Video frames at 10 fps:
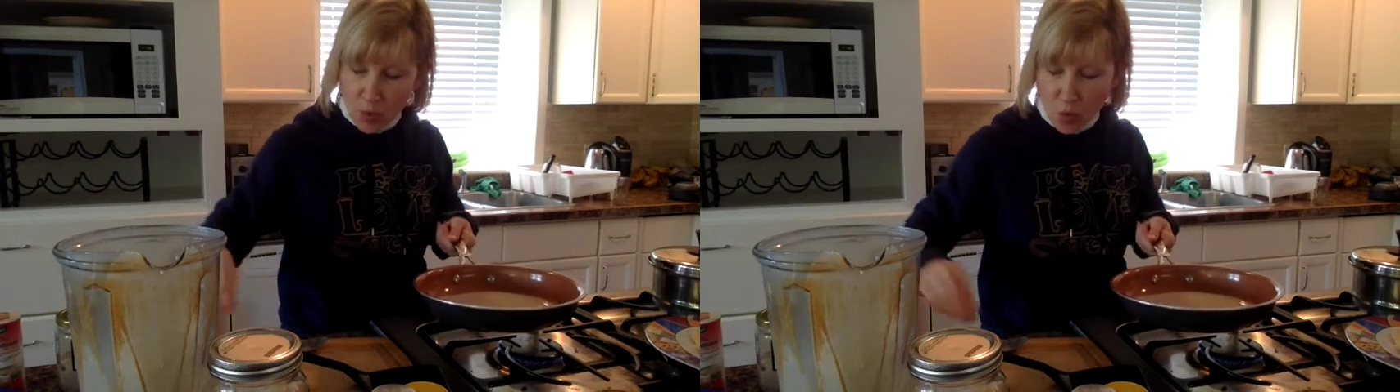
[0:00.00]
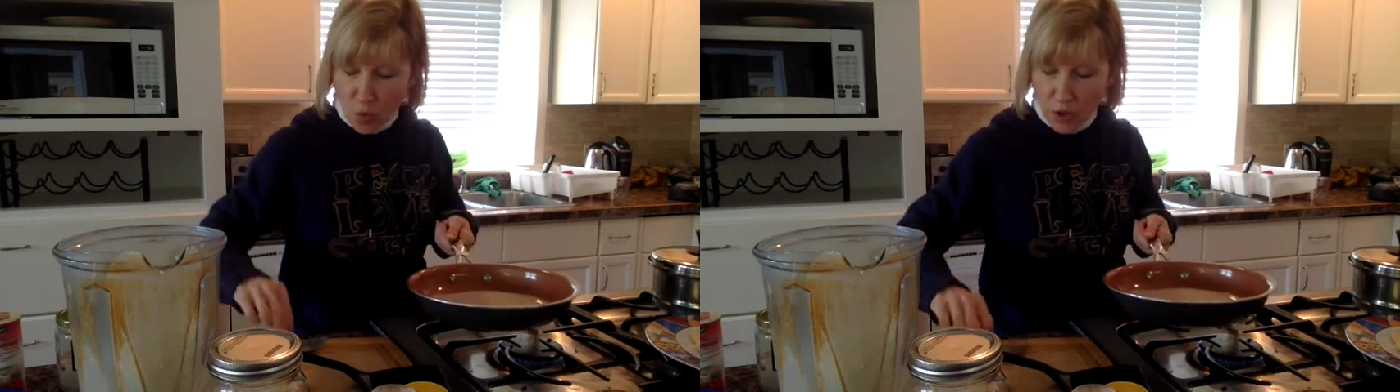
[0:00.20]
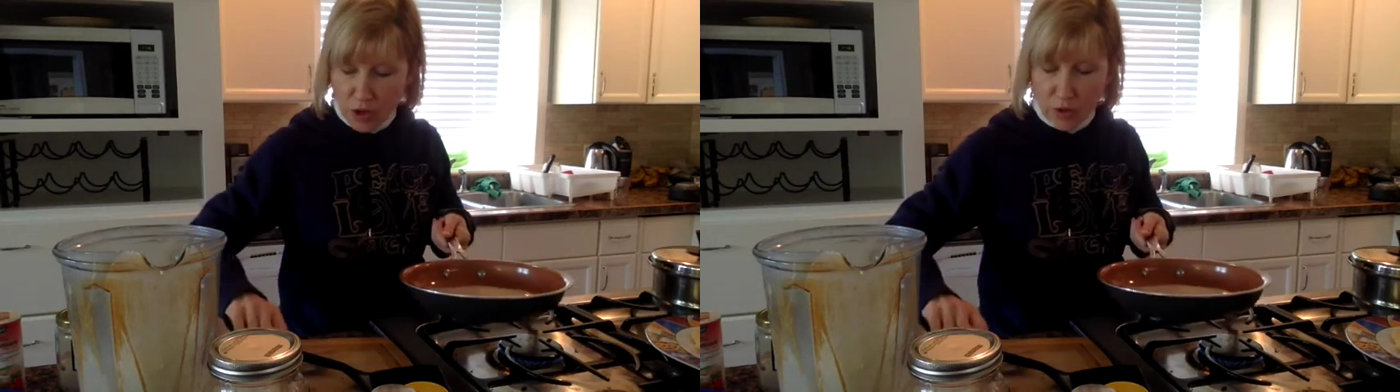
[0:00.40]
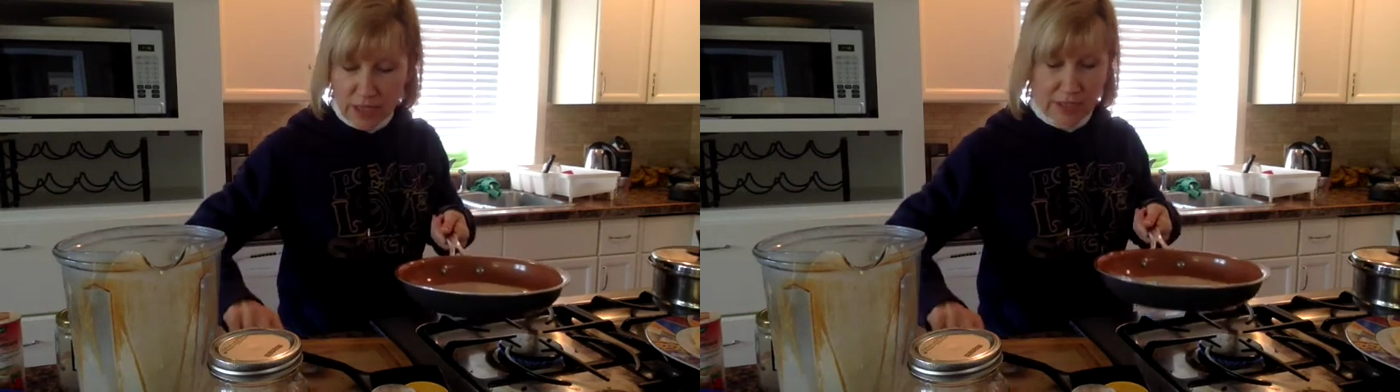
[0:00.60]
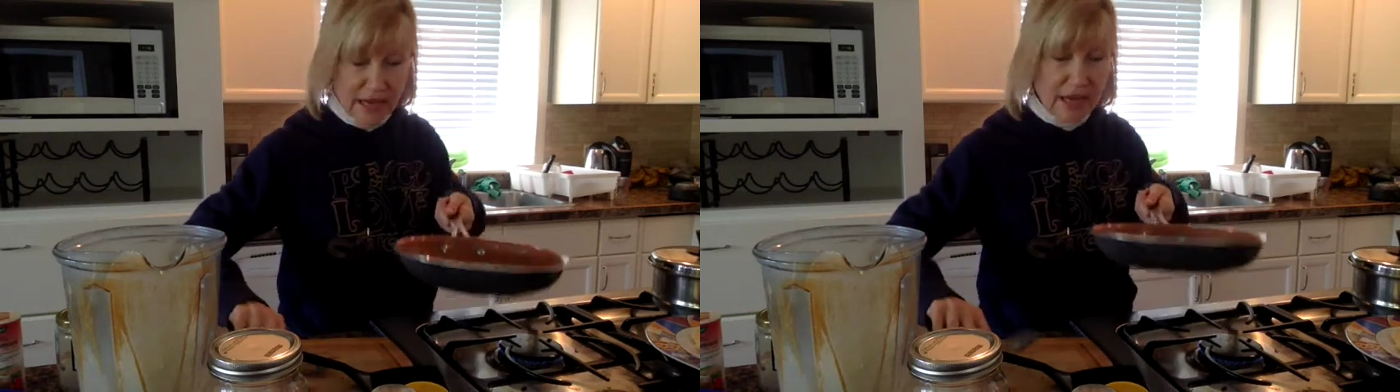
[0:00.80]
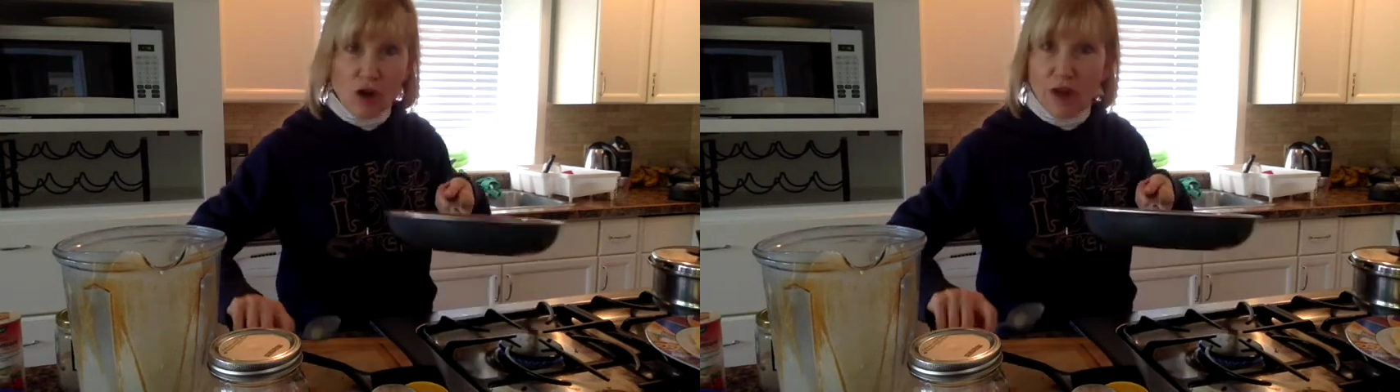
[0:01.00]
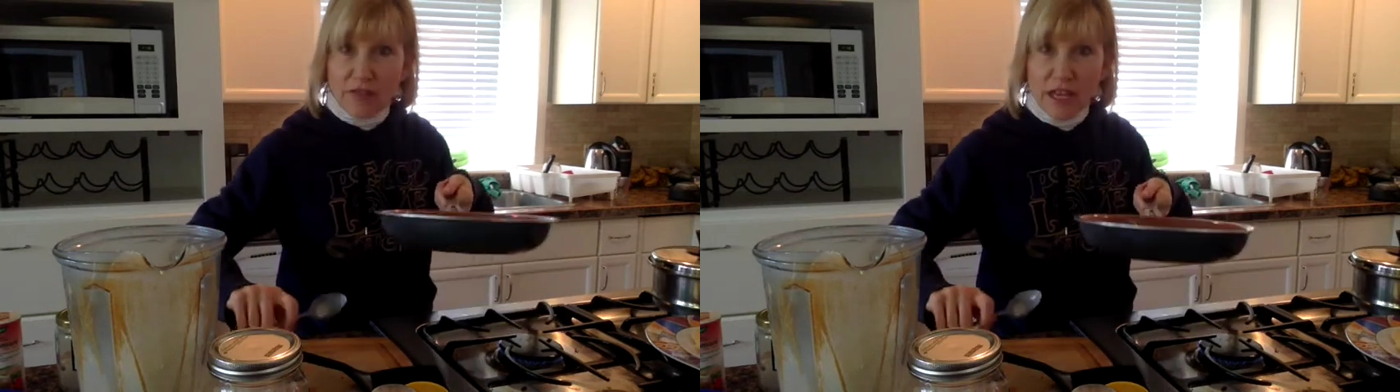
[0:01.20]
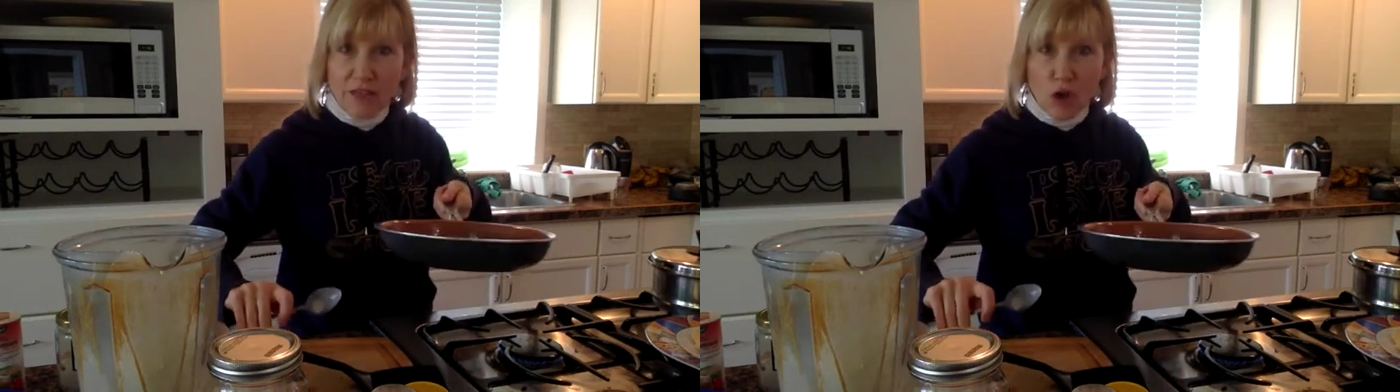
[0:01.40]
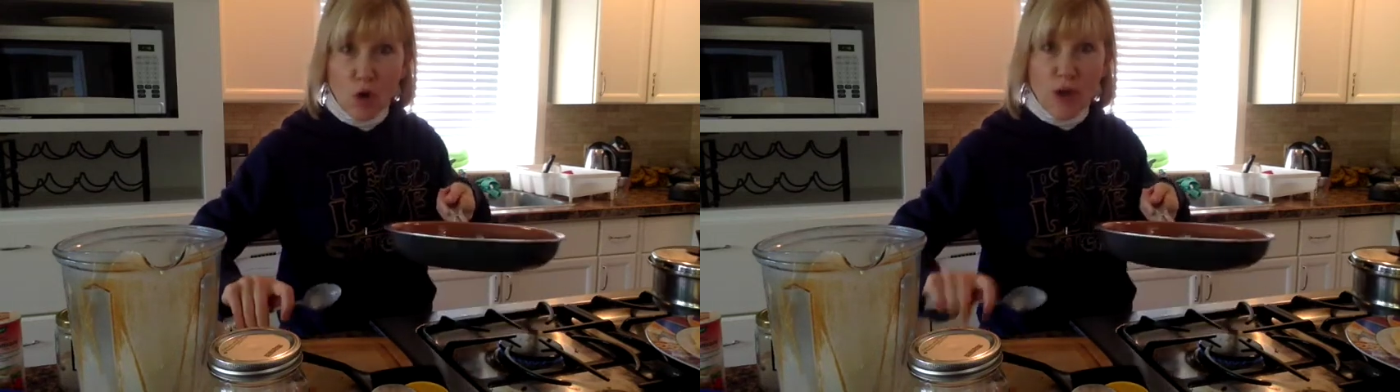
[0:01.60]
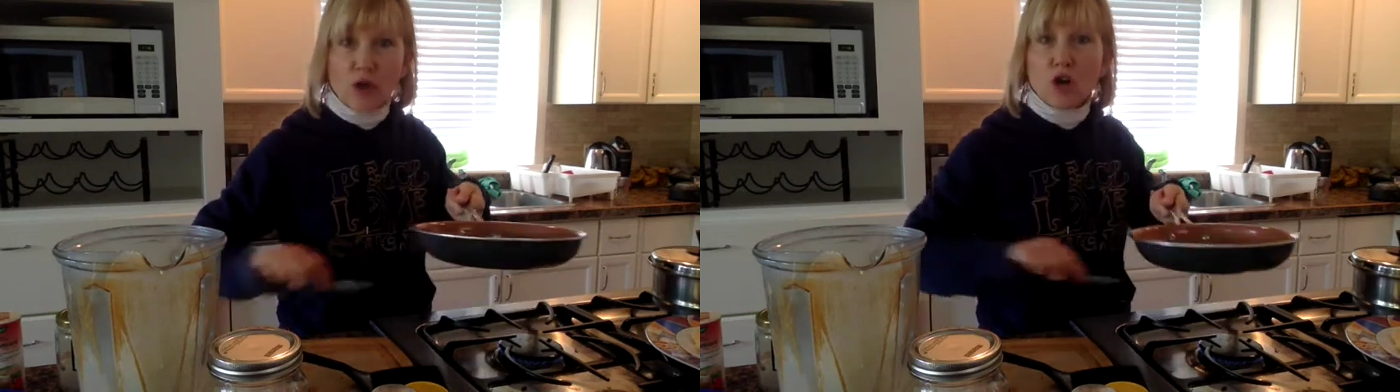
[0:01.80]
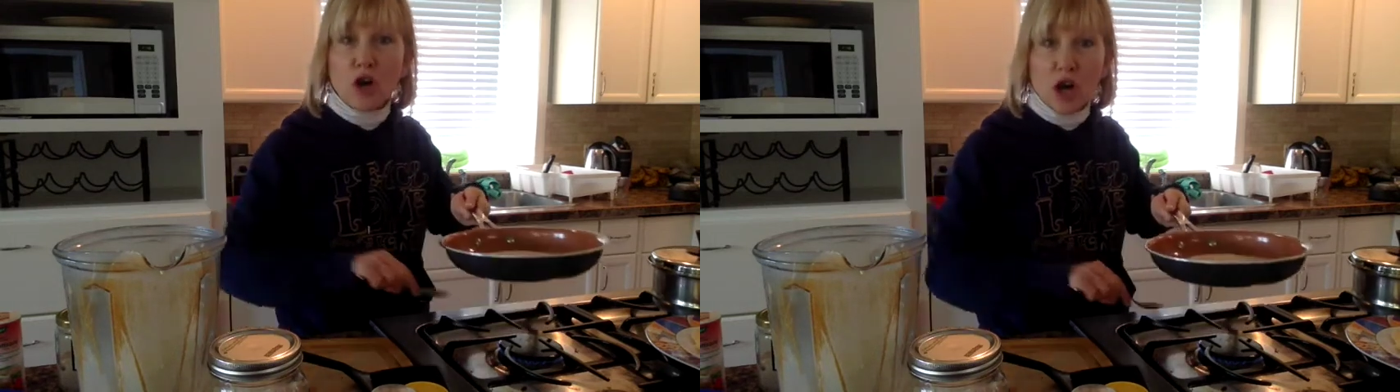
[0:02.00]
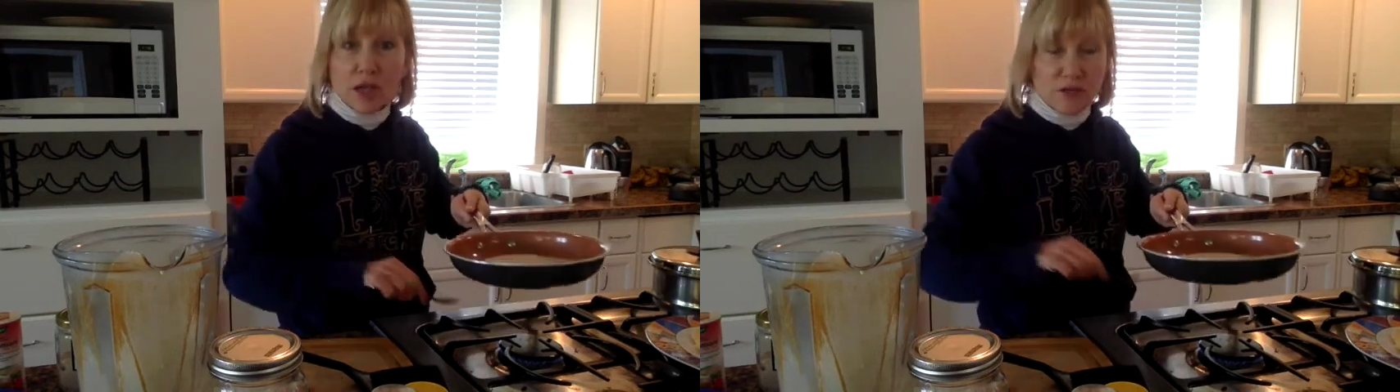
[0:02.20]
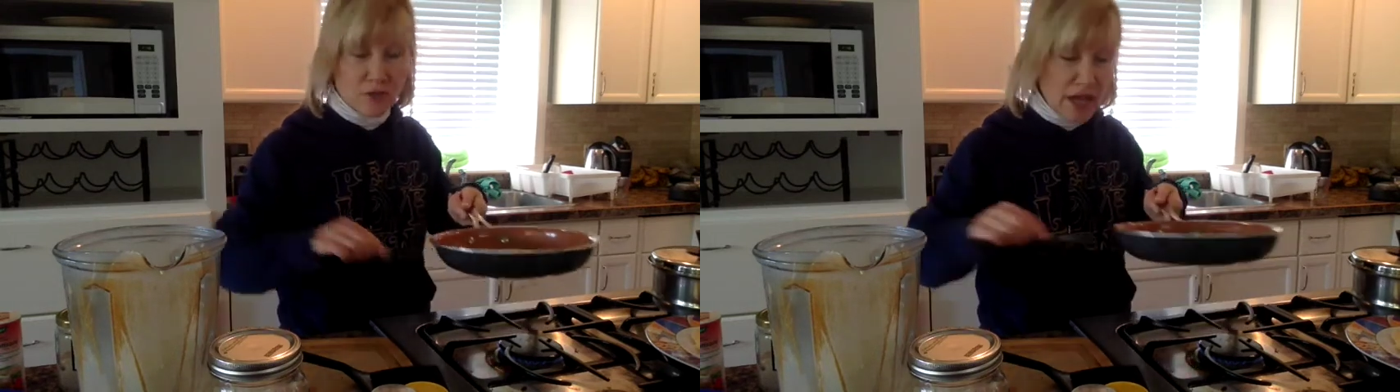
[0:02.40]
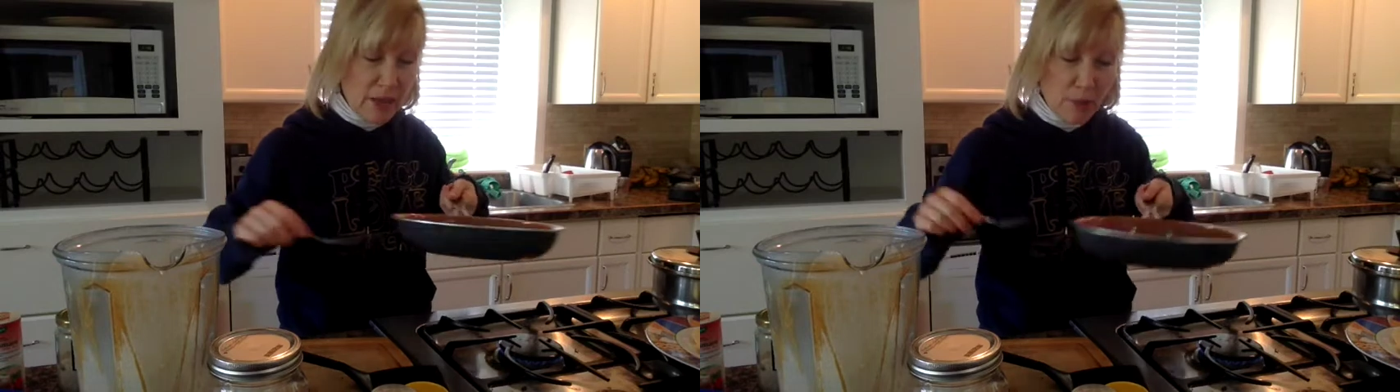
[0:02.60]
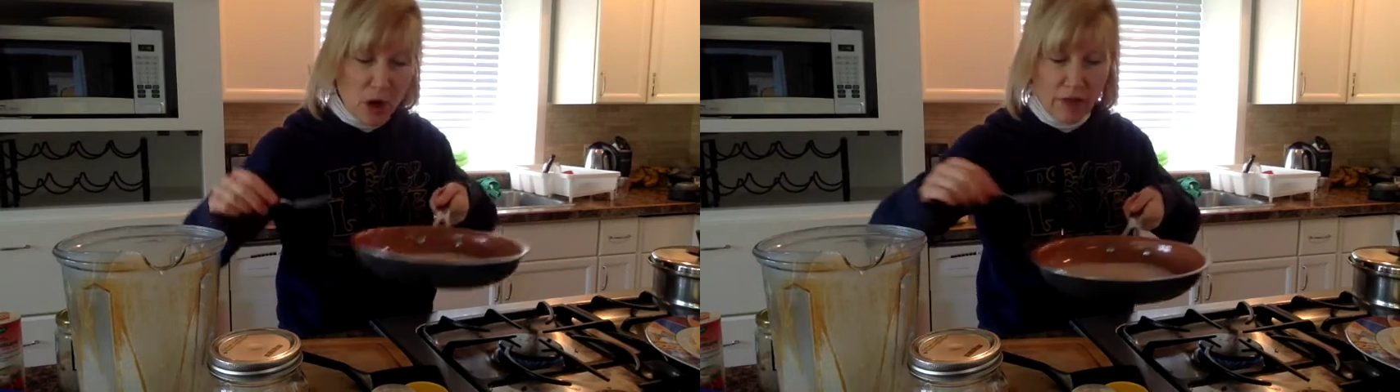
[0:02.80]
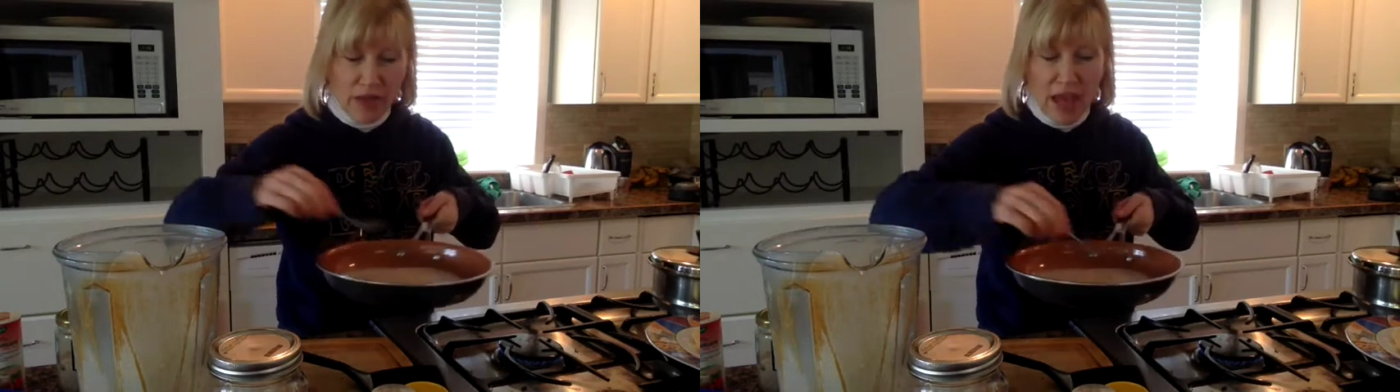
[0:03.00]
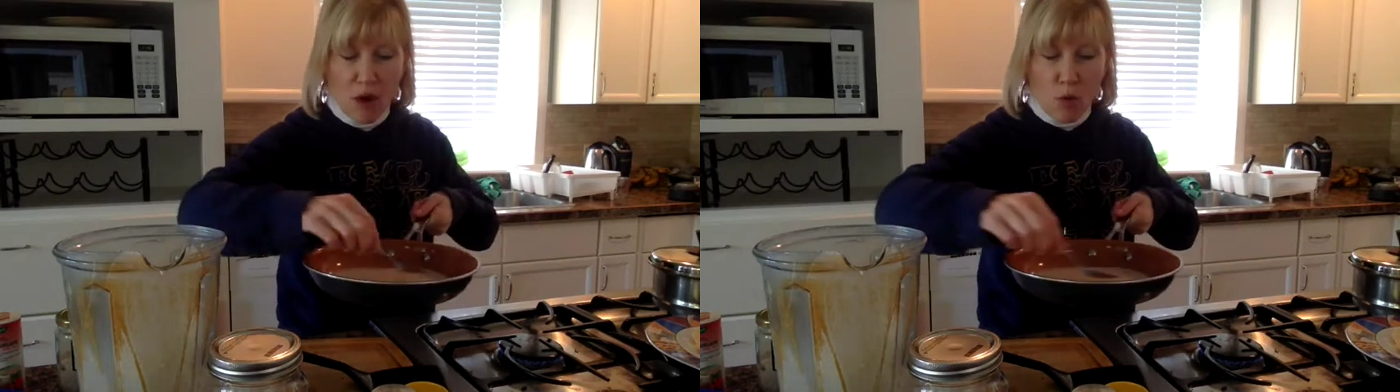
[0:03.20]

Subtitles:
Or you can take it off the heat though, it'll cook, so keep it off.